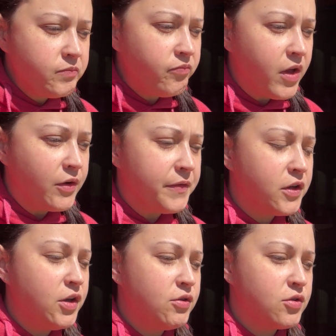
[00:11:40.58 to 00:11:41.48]
Around the
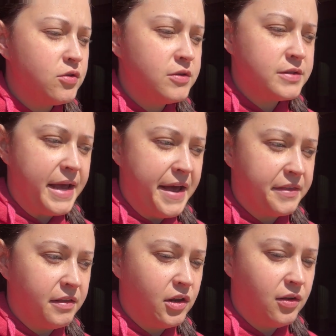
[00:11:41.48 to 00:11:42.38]
cuticles and
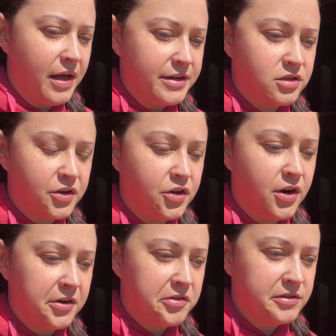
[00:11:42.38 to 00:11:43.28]
the little lines on her
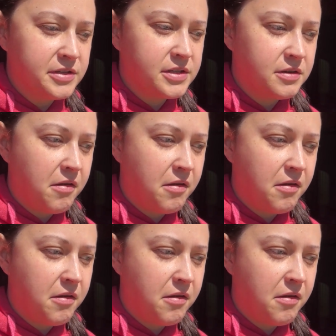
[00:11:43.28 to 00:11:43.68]
knuckles,